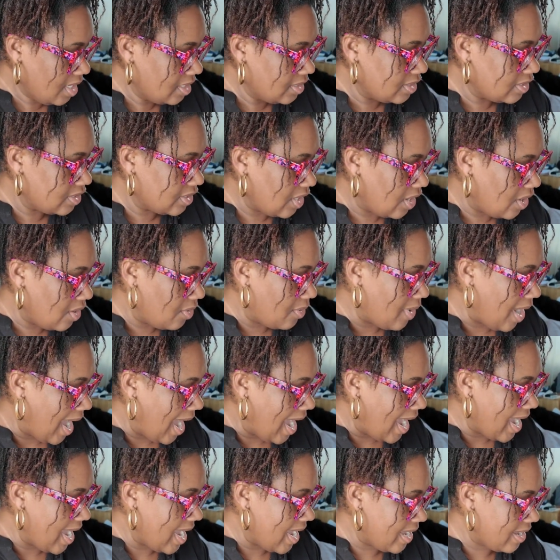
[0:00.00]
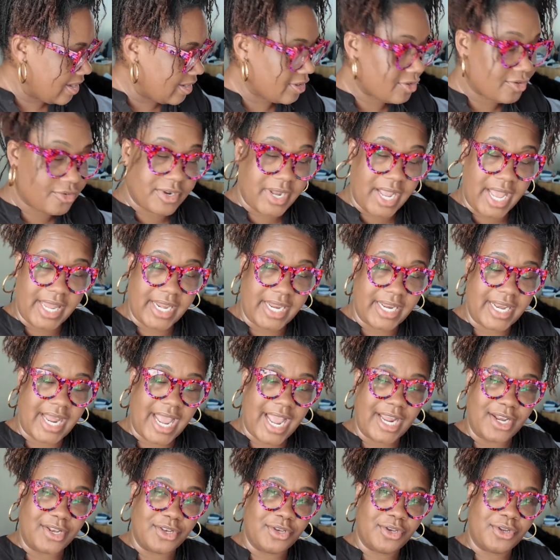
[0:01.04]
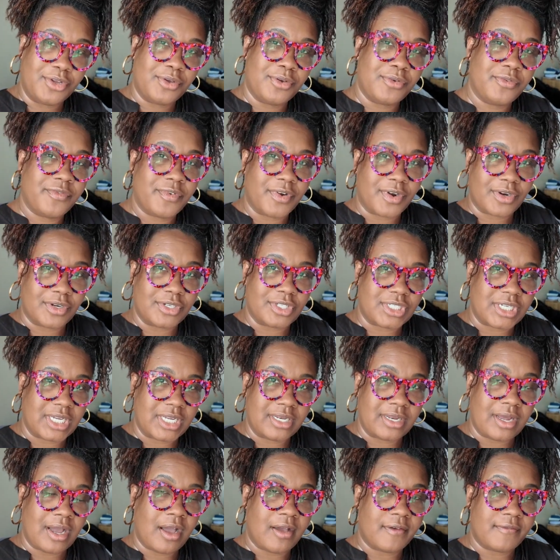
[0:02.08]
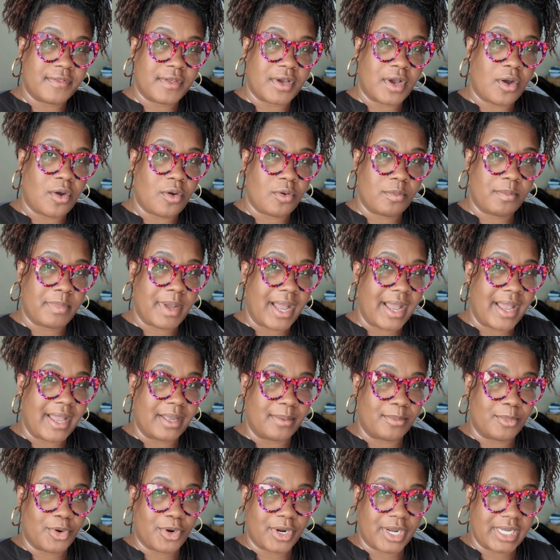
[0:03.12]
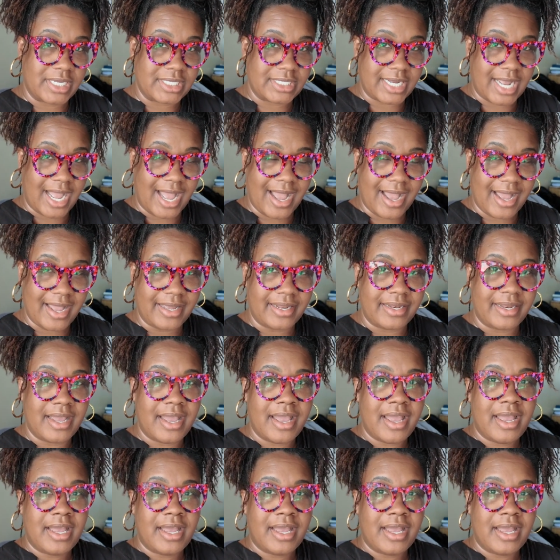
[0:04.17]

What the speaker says: So I created a new version of the home buying mortgage guide